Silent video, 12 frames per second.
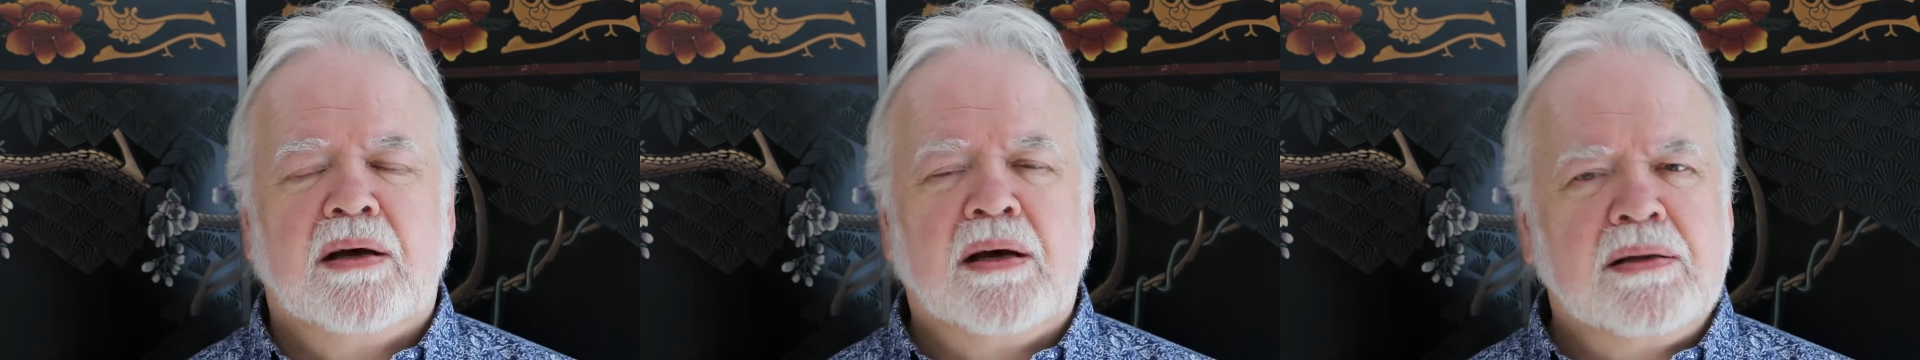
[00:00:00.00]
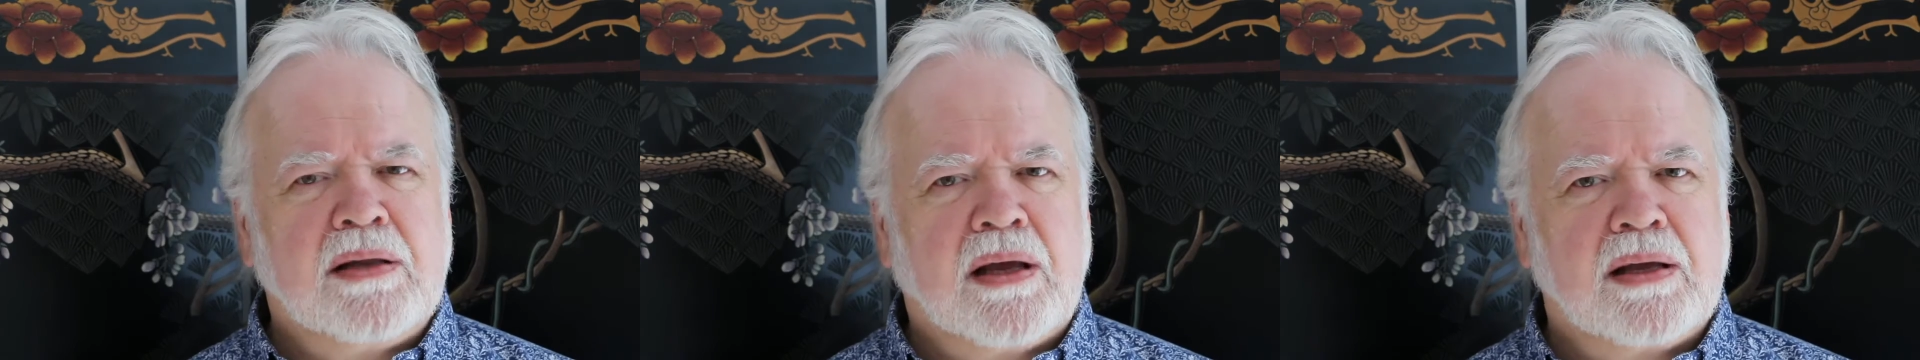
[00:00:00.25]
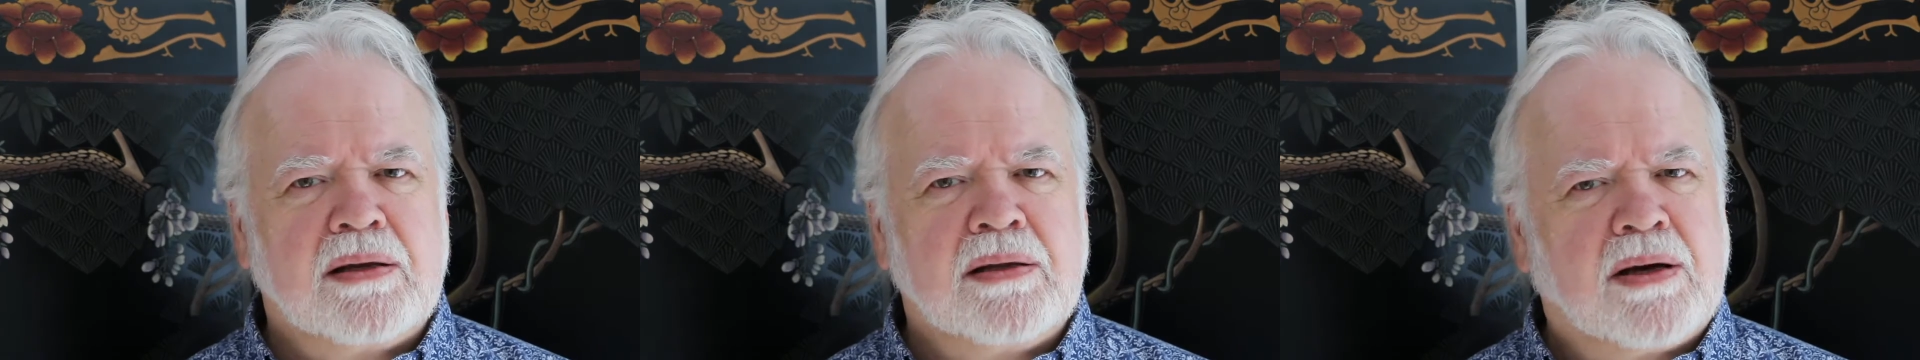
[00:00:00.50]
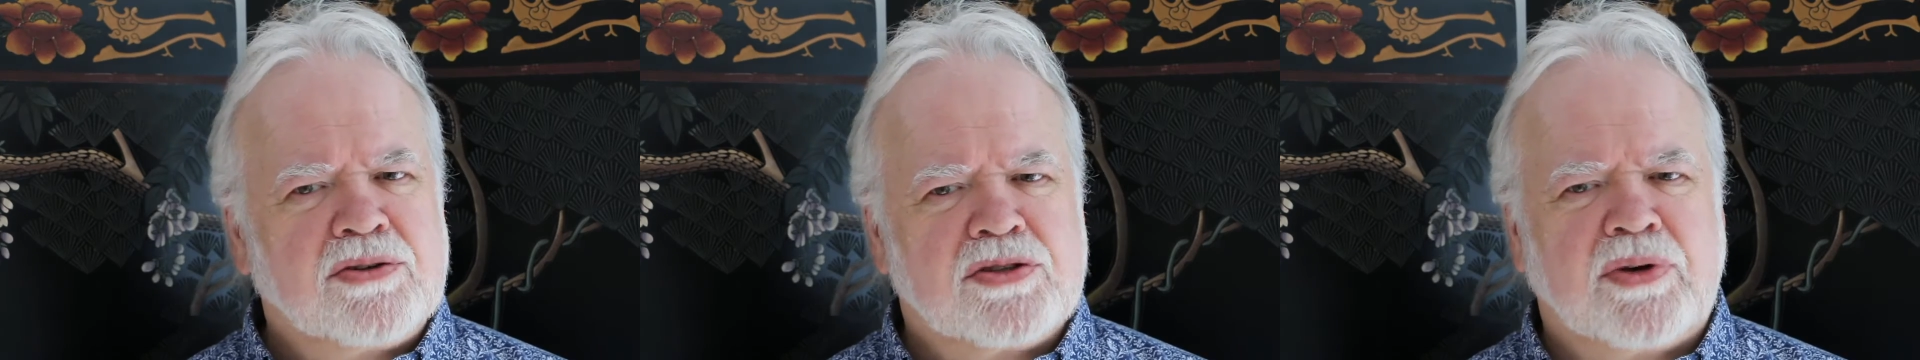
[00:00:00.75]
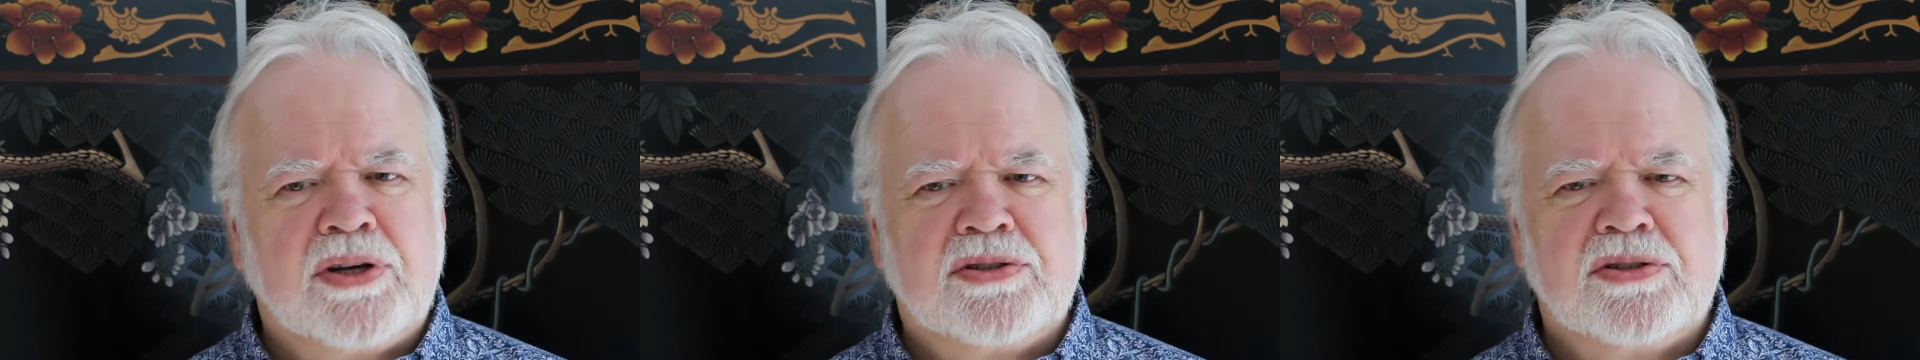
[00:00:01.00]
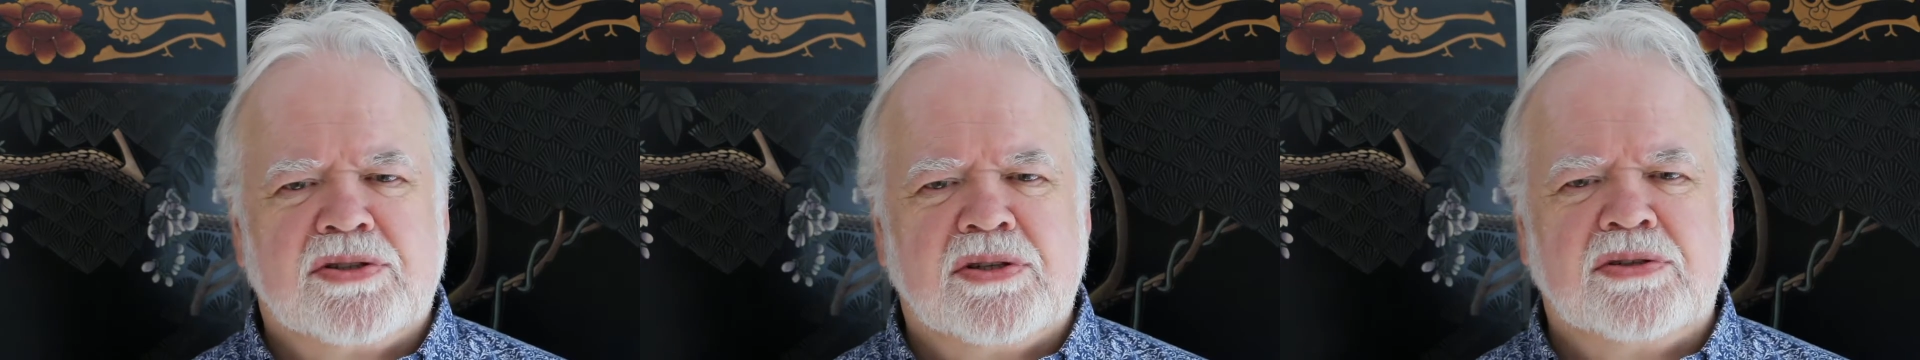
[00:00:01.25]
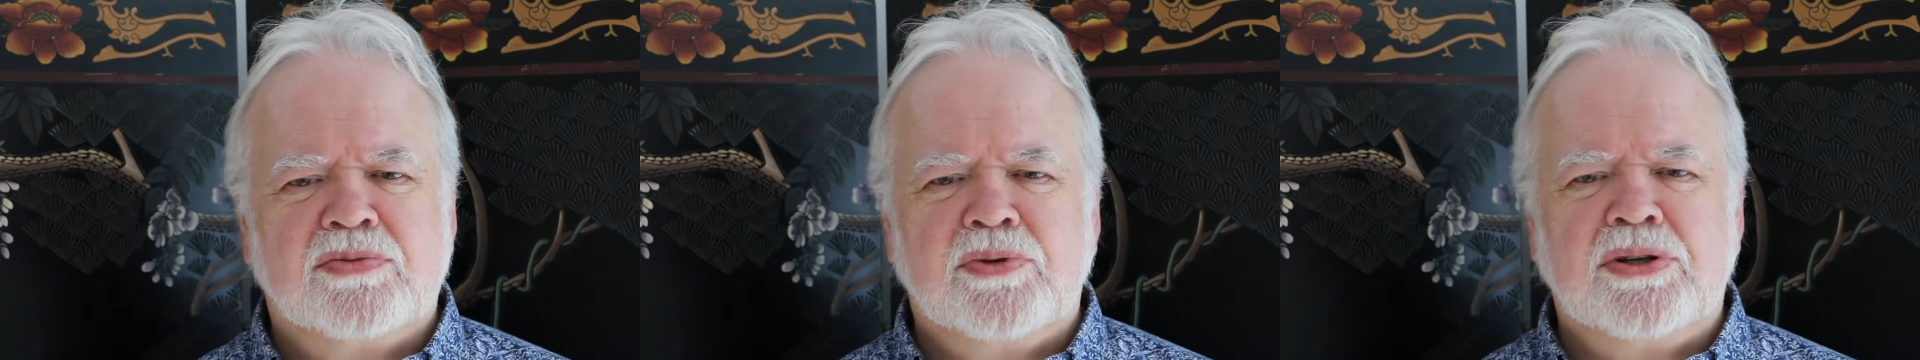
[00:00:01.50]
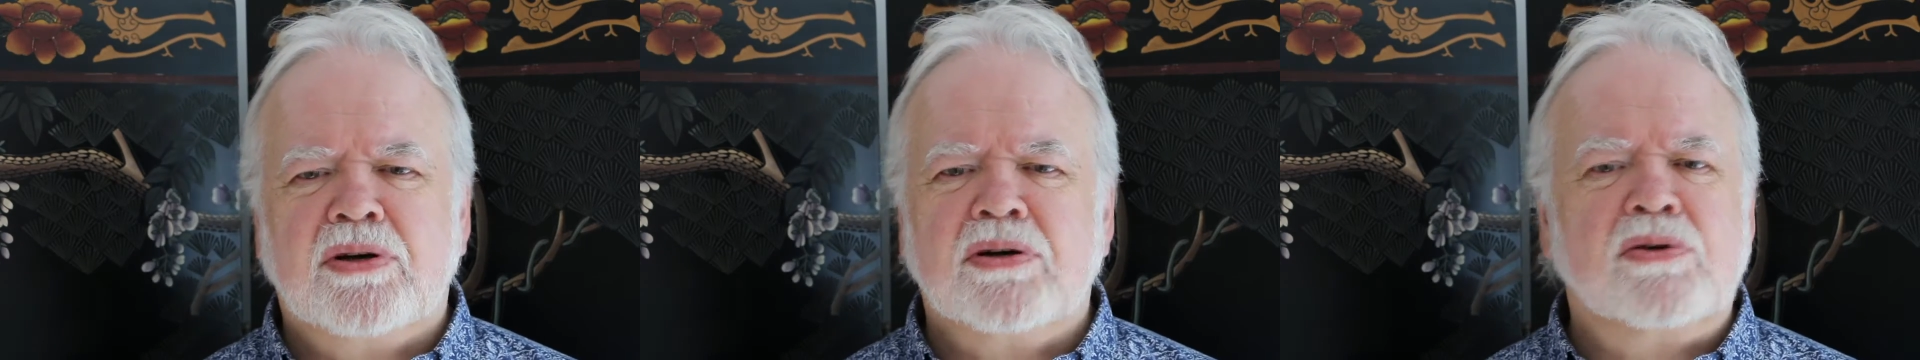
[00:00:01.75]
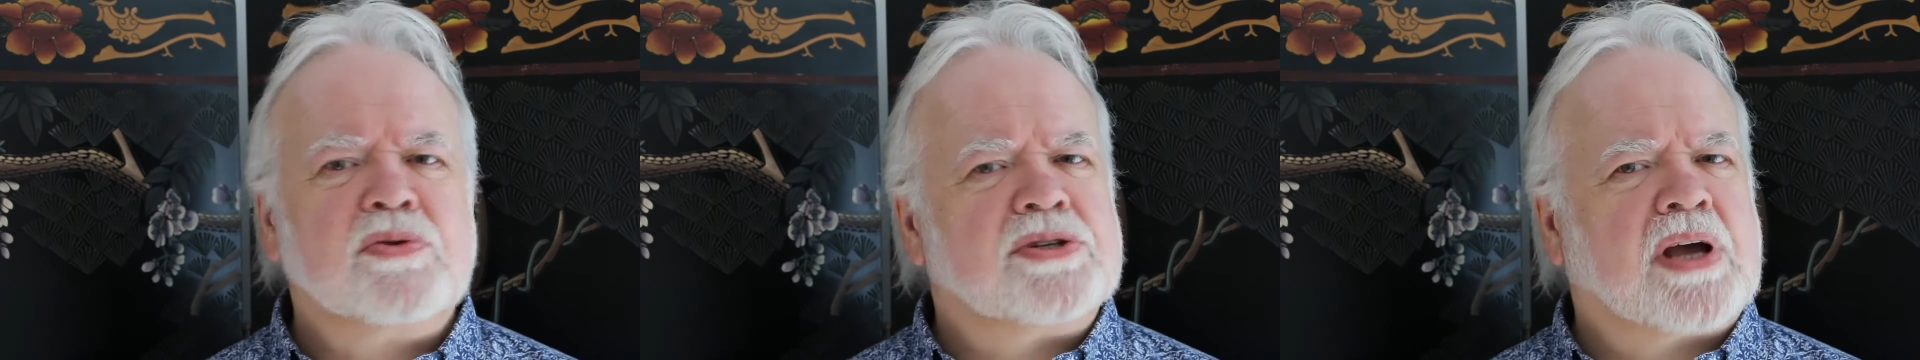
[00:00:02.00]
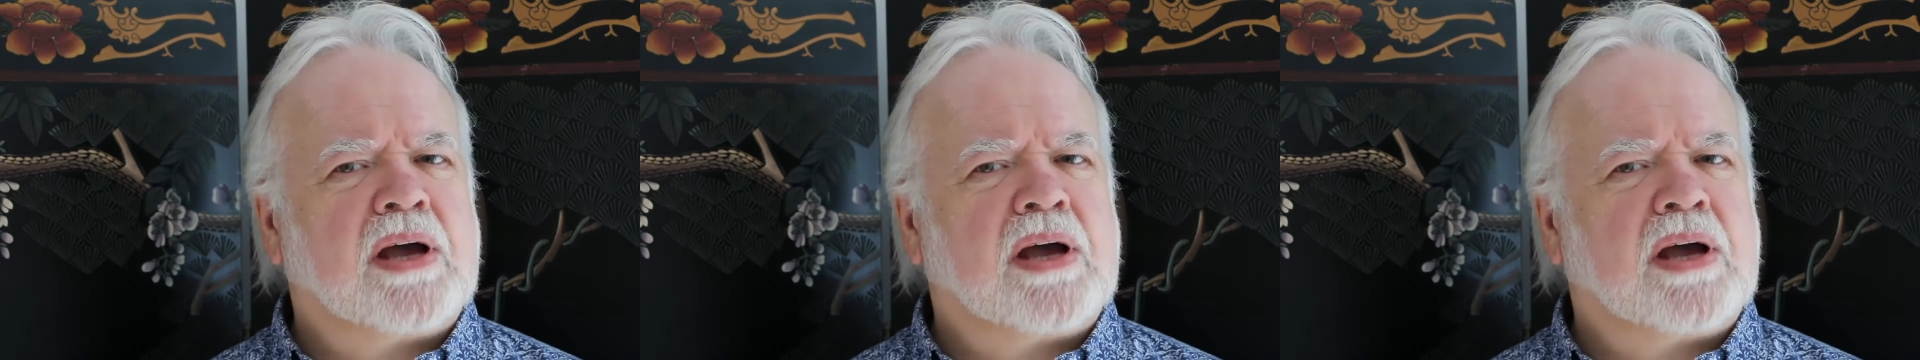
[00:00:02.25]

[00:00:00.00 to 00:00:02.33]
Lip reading: Unlike larger agencies, we don't always